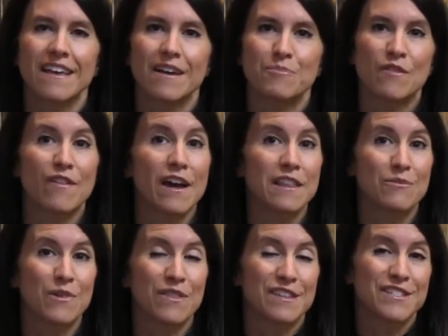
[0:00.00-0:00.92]
and provide
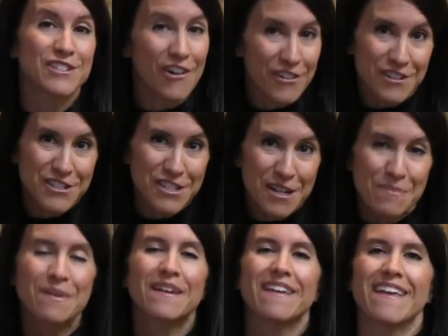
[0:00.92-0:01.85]
them with a
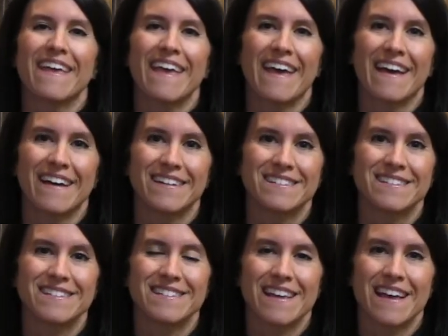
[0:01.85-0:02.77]
scholarship
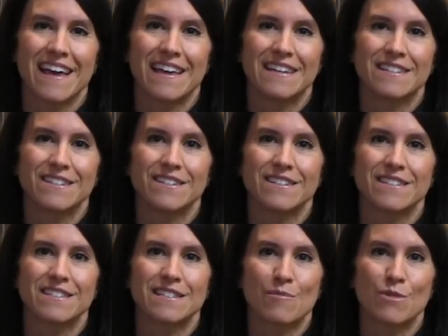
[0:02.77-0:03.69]
and
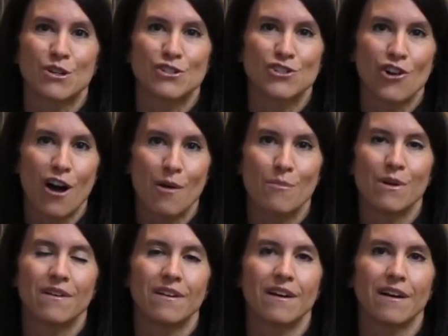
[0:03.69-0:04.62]
summer job
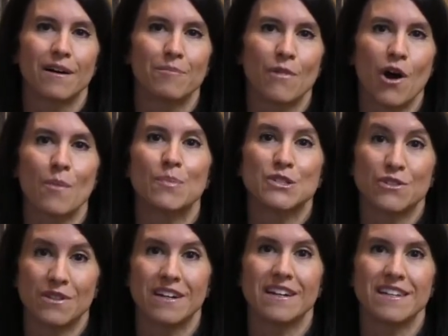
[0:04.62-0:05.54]

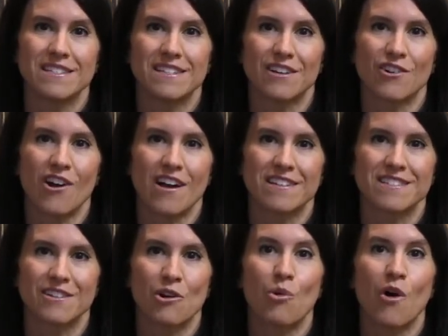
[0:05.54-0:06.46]
opportunities
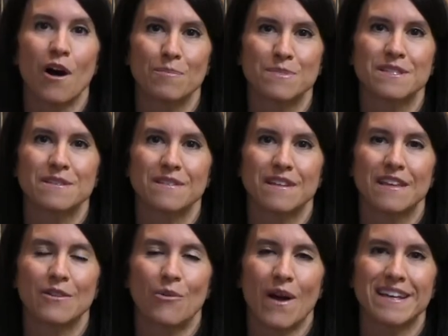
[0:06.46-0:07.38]
across co-ops
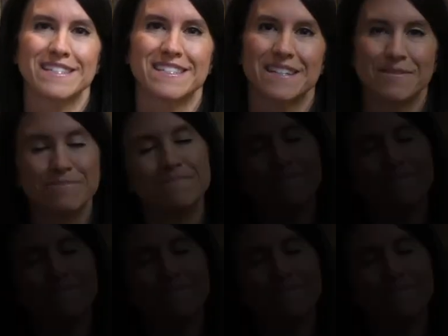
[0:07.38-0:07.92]
in the West.